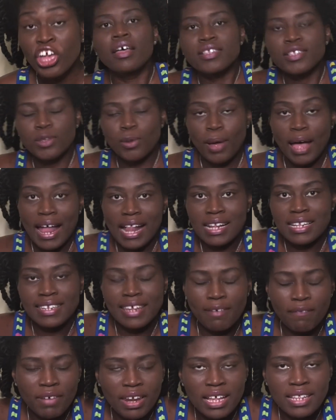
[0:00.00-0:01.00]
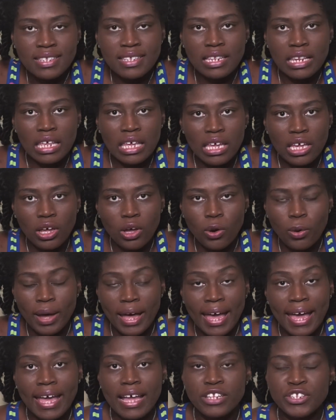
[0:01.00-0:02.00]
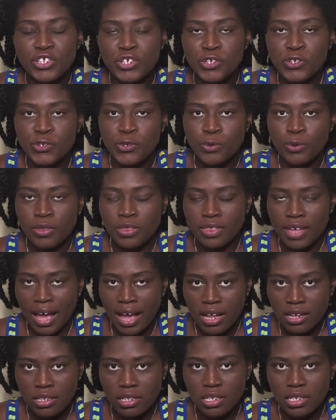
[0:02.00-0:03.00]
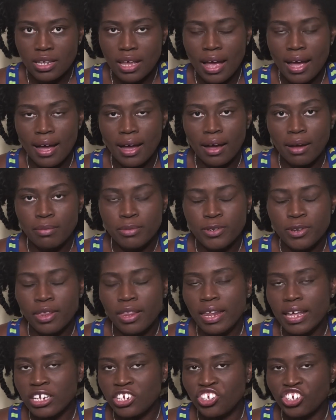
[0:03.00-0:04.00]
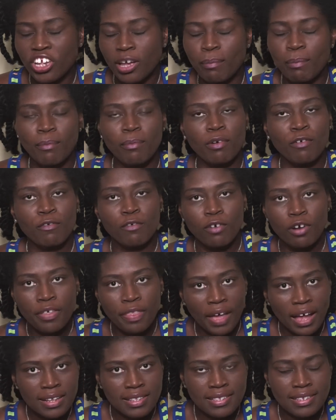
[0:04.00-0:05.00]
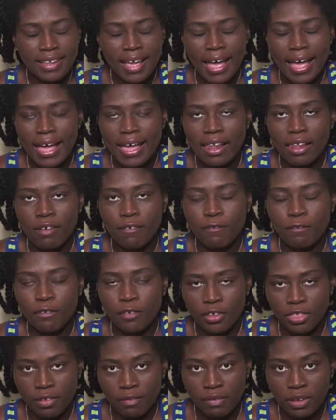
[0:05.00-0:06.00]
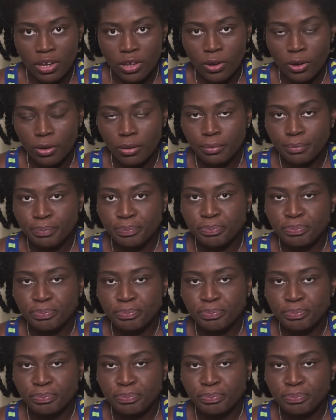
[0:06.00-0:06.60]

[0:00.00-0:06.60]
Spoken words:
So I'll definitely go ahead to do that, do the length check before that style for the video.